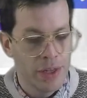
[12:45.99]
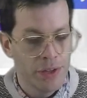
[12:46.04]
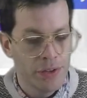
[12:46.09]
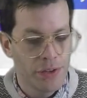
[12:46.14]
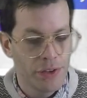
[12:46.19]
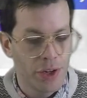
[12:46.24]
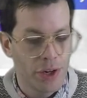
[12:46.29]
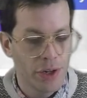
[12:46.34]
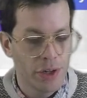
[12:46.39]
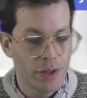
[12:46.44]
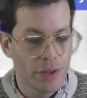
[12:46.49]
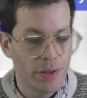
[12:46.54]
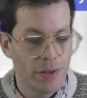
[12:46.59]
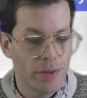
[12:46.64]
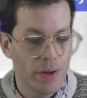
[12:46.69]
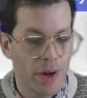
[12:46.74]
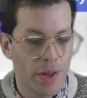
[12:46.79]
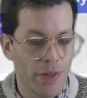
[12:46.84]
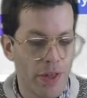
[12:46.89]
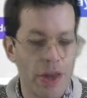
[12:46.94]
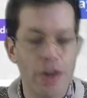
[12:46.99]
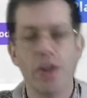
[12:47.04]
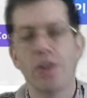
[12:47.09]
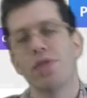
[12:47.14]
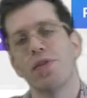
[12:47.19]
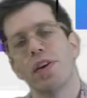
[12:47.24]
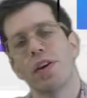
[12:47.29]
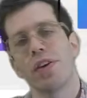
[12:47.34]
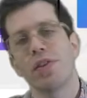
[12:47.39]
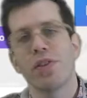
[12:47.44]
So they
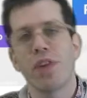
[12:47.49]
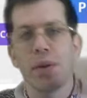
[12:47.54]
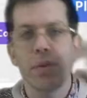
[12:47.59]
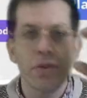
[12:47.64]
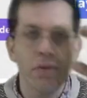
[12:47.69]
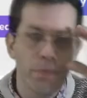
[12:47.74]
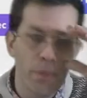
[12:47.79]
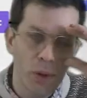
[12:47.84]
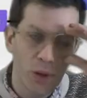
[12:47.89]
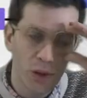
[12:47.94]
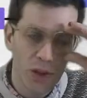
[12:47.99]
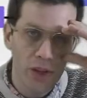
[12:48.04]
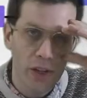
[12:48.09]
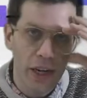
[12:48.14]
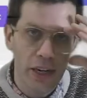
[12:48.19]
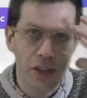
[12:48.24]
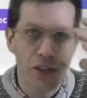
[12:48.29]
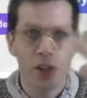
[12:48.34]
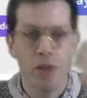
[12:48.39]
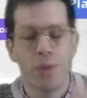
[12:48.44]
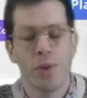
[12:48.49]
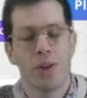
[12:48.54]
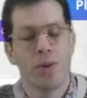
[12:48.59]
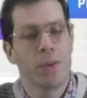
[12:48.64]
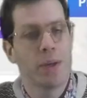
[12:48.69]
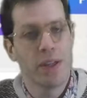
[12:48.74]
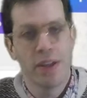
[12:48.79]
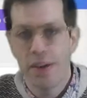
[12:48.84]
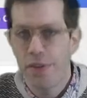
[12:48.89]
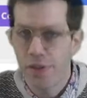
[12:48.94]
use various types of modulation, which
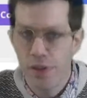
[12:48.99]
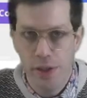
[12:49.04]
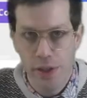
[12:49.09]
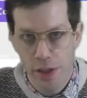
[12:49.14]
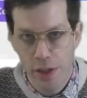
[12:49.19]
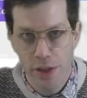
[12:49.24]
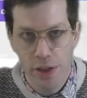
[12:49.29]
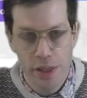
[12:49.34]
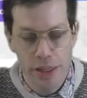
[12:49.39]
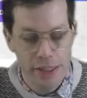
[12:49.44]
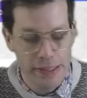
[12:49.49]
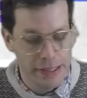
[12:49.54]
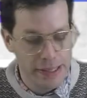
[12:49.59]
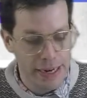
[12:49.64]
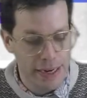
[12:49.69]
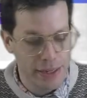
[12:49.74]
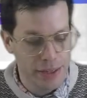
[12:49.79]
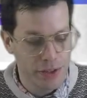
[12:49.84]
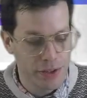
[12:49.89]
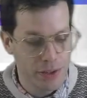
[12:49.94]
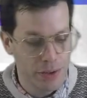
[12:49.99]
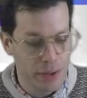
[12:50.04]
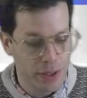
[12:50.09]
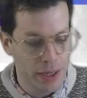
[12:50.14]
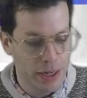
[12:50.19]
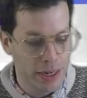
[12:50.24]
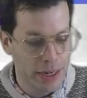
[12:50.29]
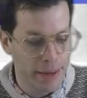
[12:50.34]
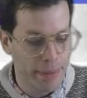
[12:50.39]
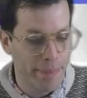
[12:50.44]
we definitely don't need to get into
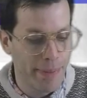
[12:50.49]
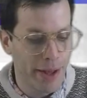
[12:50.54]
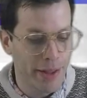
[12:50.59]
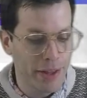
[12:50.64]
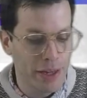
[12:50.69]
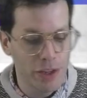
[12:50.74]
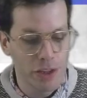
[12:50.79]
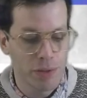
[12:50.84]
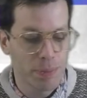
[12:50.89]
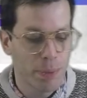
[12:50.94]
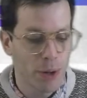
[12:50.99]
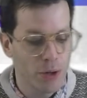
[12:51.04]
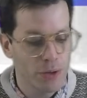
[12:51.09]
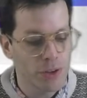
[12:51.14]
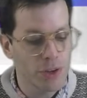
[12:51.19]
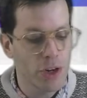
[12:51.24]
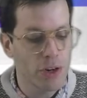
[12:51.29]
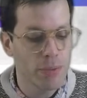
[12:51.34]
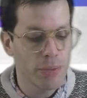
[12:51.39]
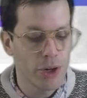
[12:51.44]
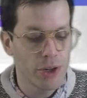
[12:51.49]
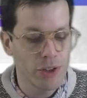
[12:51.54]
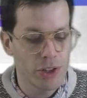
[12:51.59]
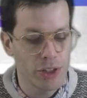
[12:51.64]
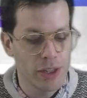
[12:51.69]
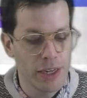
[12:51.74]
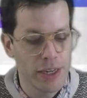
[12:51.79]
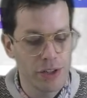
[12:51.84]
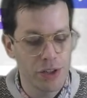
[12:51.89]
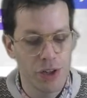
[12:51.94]
in here, but they use pulse code
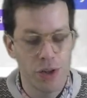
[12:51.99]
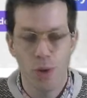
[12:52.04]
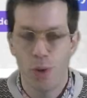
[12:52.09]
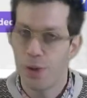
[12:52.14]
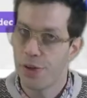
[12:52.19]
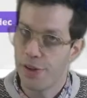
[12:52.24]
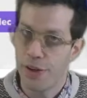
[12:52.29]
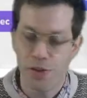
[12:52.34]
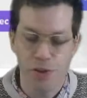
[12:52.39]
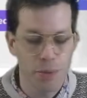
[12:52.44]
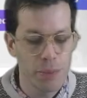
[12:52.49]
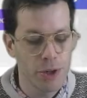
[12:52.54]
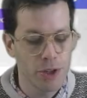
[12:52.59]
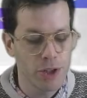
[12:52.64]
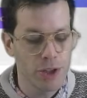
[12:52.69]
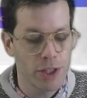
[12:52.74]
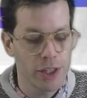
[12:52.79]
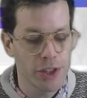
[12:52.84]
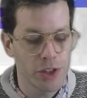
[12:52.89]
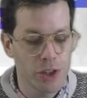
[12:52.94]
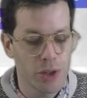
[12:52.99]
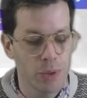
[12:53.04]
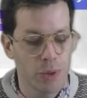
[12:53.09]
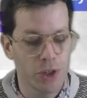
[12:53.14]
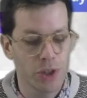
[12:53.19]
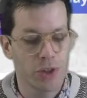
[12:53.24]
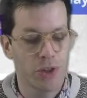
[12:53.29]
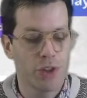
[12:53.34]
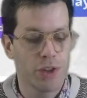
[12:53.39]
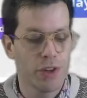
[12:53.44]
modulation or delta modulation,
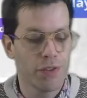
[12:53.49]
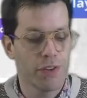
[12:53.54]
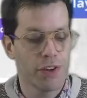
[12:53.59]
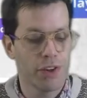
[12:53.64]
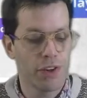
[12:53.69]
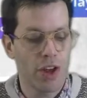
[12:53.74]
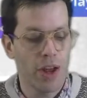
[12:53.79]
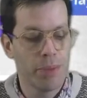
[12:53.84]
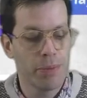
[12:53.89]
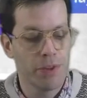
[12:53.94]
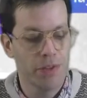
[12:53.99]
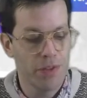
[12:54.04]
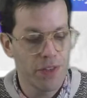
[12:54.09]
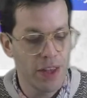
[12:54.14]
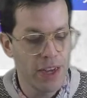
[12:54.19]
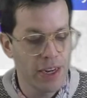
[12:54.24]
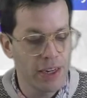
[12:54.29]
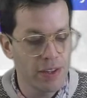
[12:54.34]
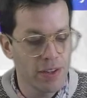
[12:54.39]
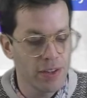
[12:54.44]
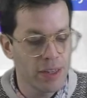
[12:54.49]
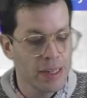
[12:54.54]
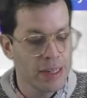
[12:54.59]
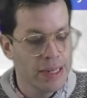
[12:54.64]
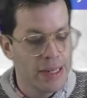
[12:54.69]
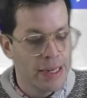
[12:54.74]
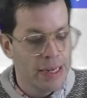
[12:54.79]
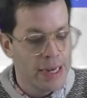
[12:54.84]
which are two different types of things.